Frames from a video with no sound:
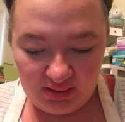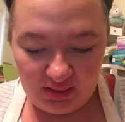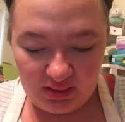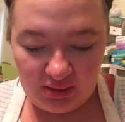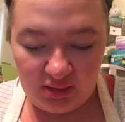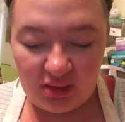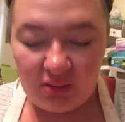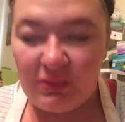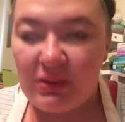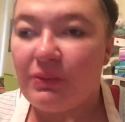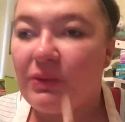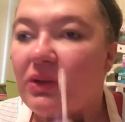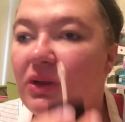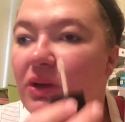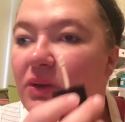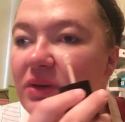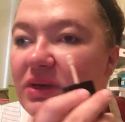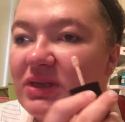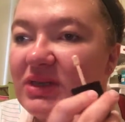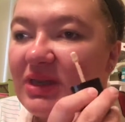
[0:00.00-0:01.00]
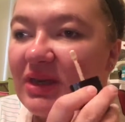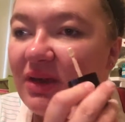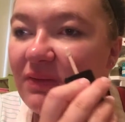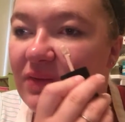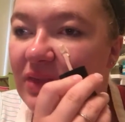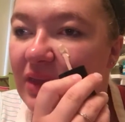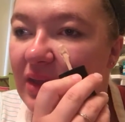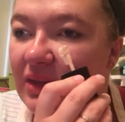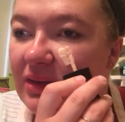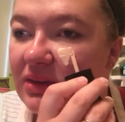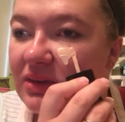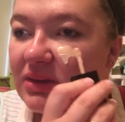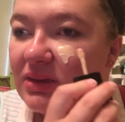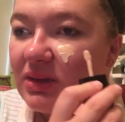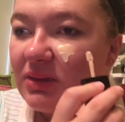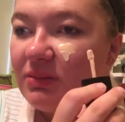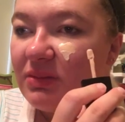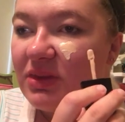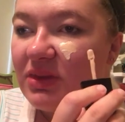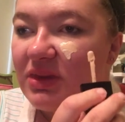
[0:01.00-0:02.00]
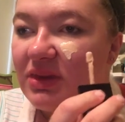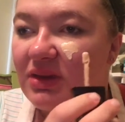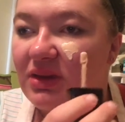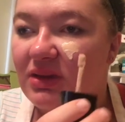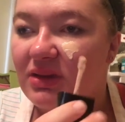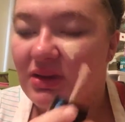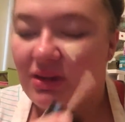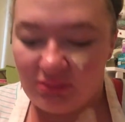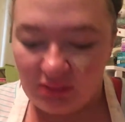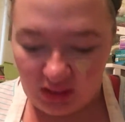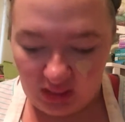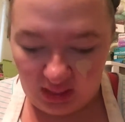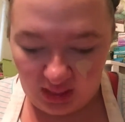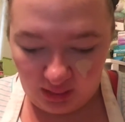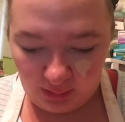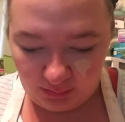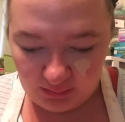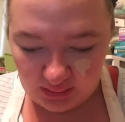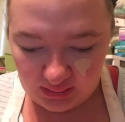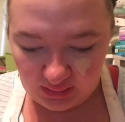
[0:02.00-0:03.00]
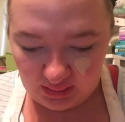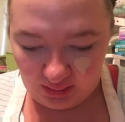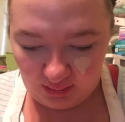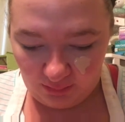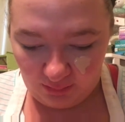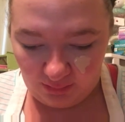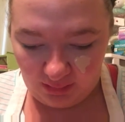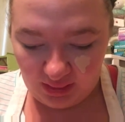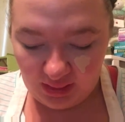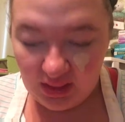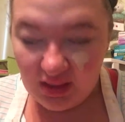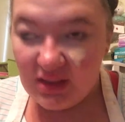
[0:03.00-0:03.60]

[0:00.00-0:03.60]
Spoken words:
A lot of people always have that dumb thing that means something to them.